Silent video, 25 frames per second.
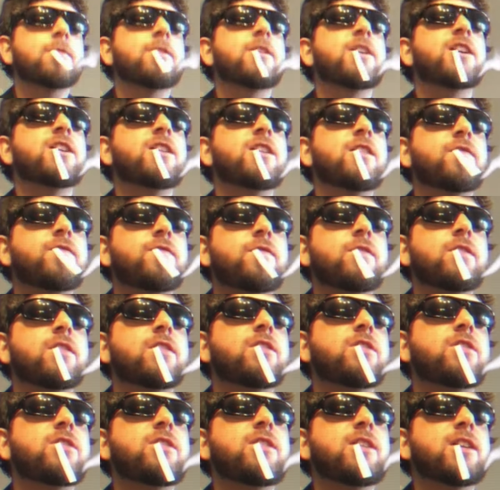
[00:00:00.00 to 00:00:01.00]
you're full
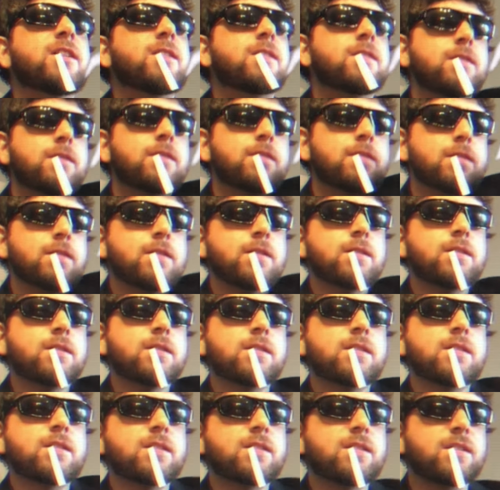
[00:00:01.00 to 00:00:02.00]
of shit.
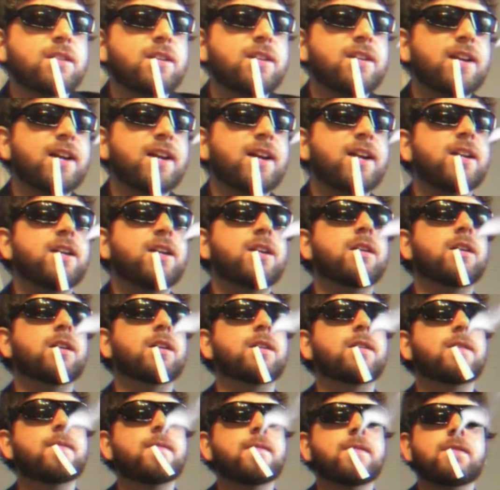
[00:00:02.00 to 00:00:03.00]
Get out of here.
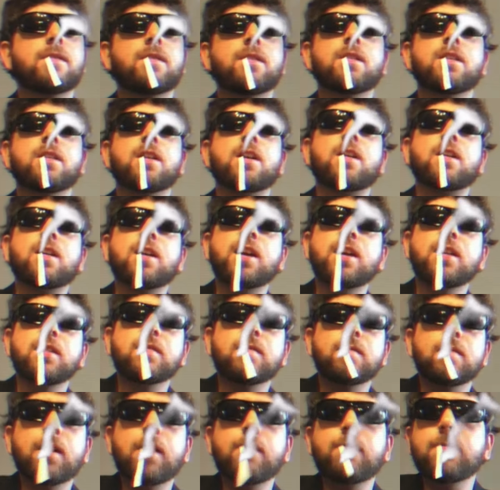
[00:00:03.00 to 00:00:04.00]
All right?
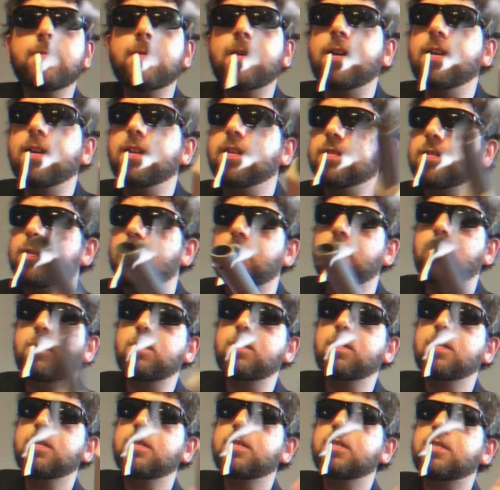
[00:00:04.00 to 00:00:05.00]
Everybody, this
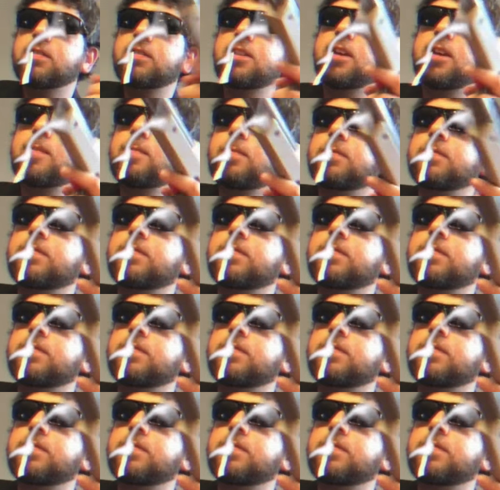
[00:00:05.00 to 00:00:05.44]
whole table's